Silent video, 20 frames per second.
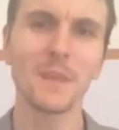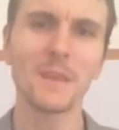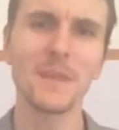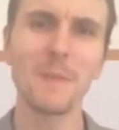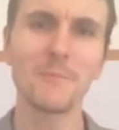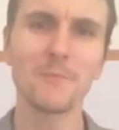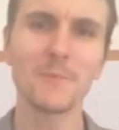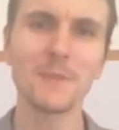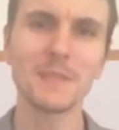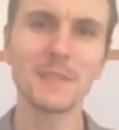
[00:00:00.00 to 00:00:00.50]

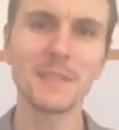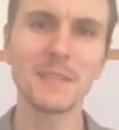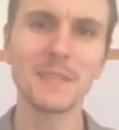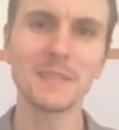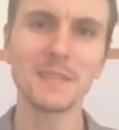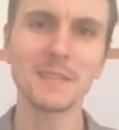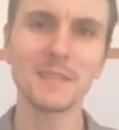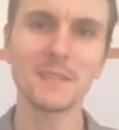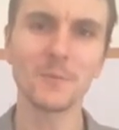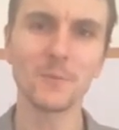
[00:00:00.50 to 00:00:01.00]
They're pretty
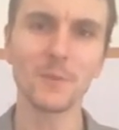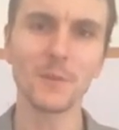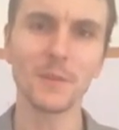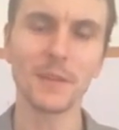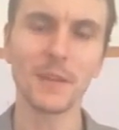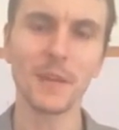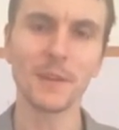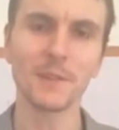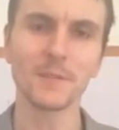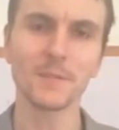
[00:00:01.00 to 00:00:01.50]
easy to
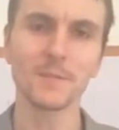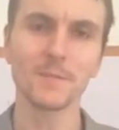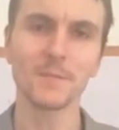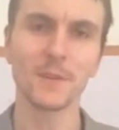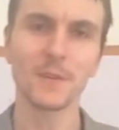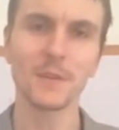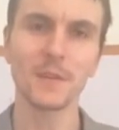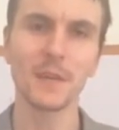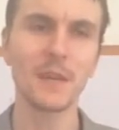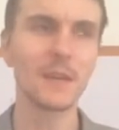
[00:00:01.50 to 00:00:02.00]
work out.
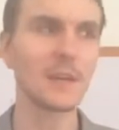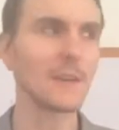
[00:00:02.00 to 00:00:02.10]
Okay,